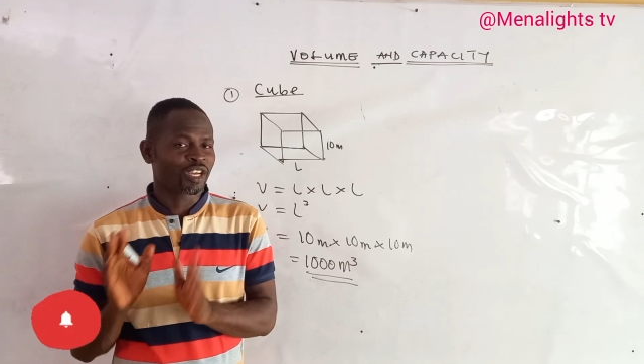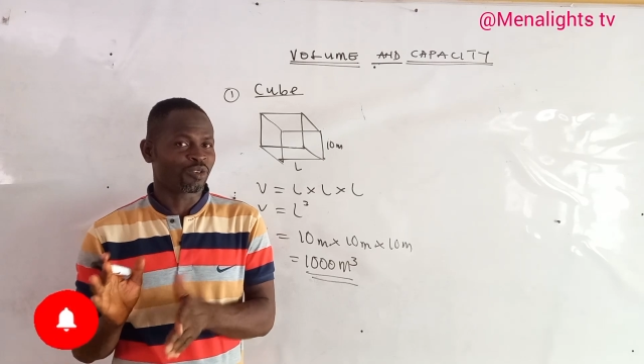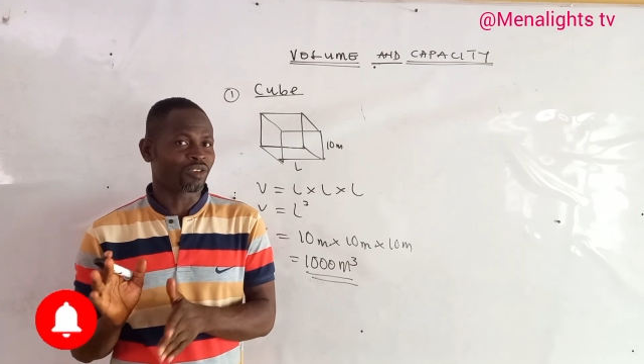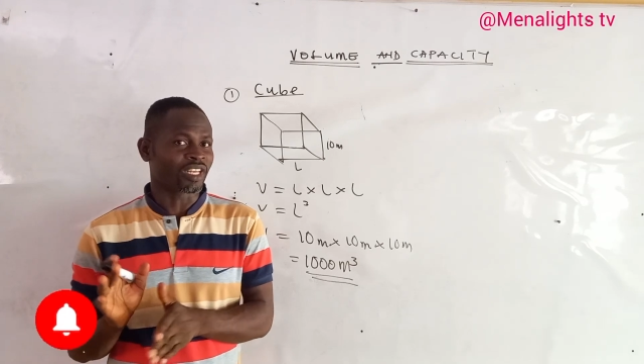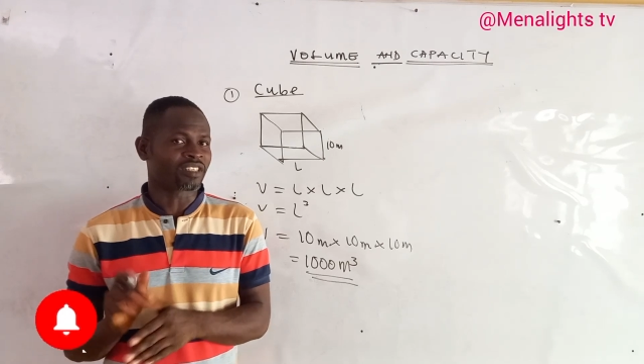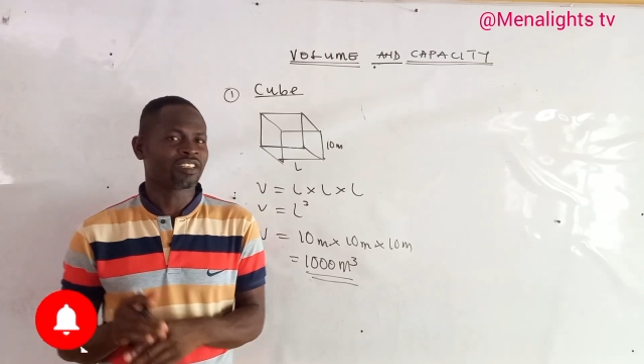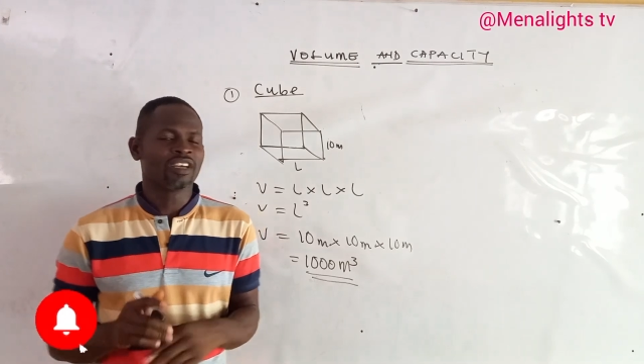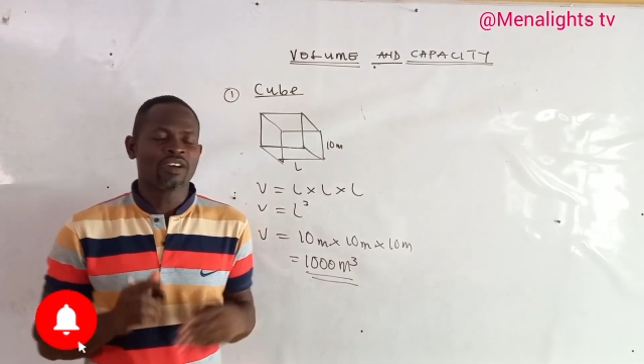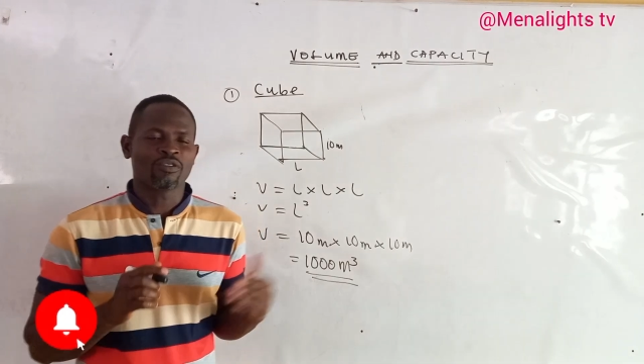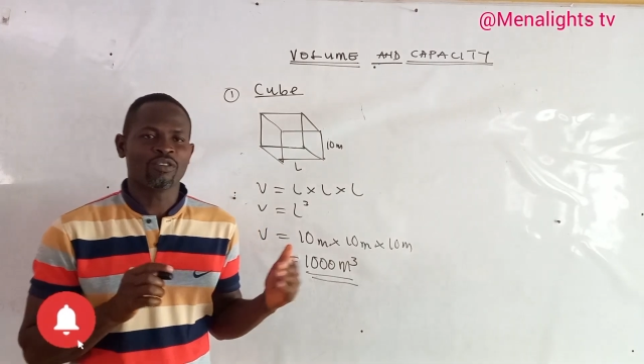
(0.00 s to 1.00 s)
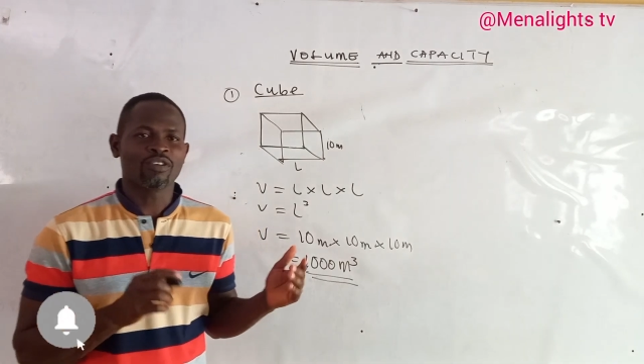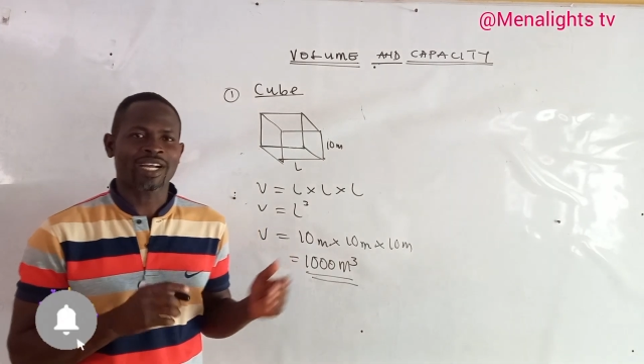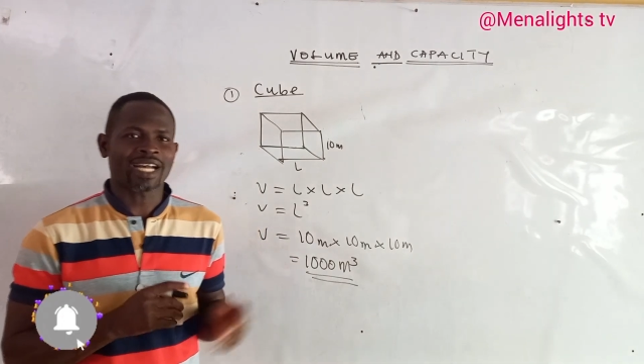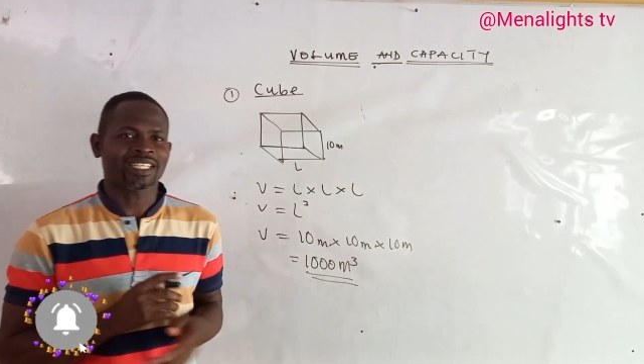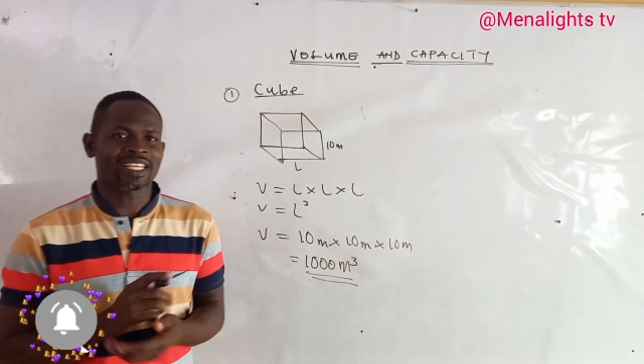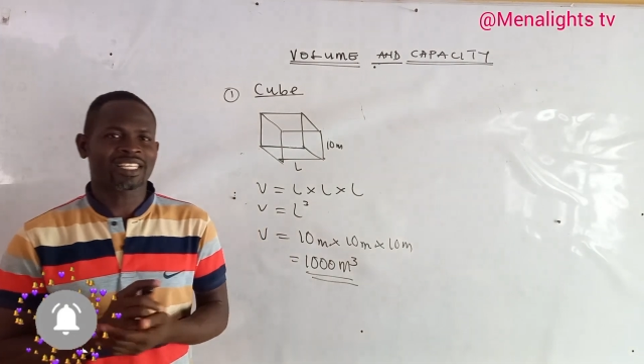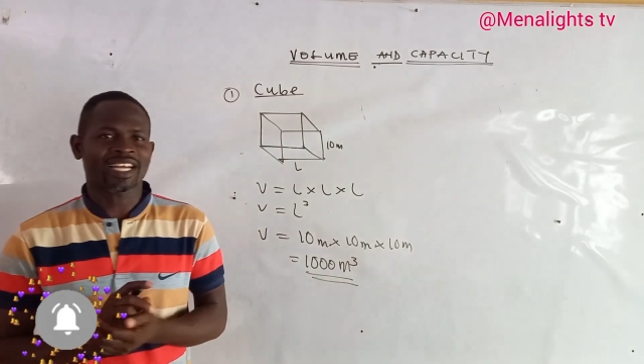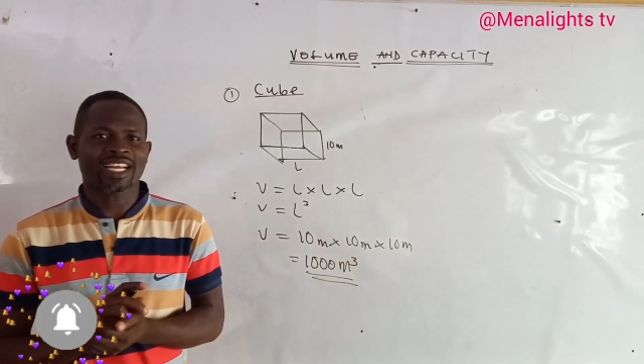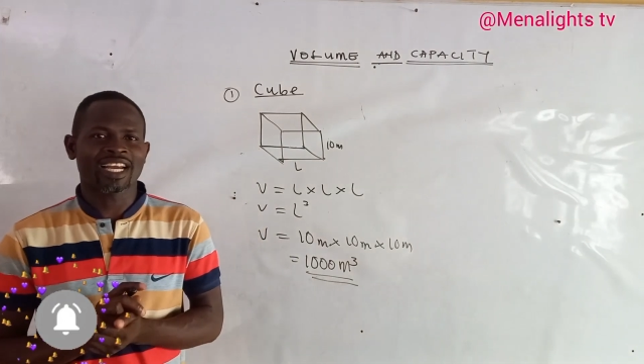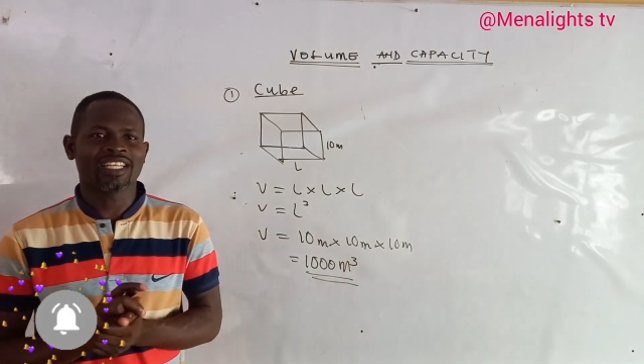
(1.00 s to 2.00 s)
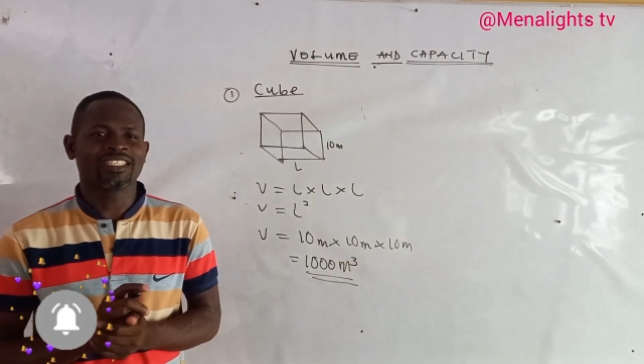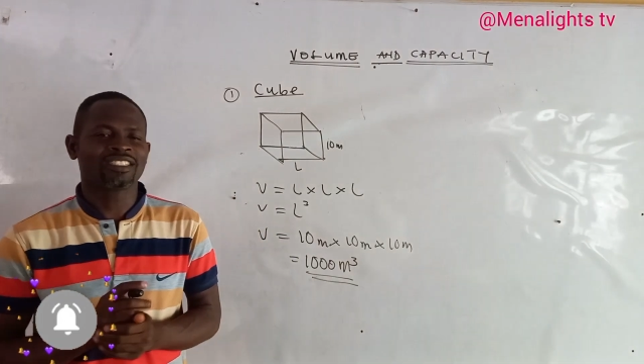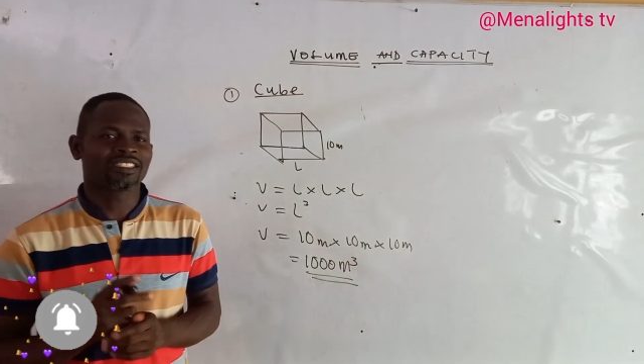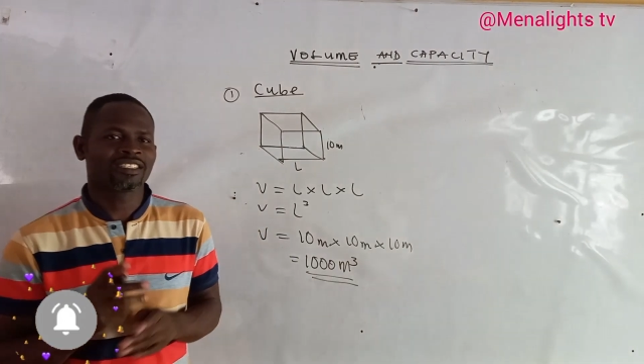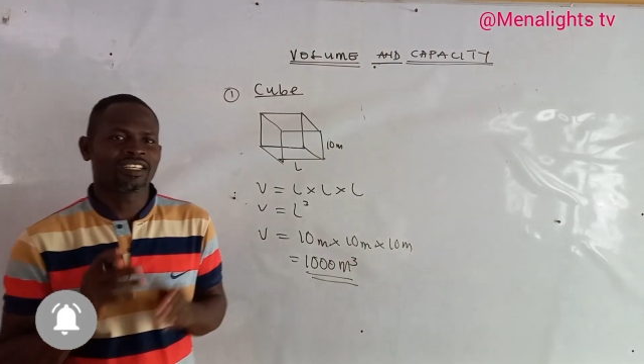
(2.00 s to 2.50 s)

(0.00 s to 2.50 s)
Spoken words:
units. We look at the second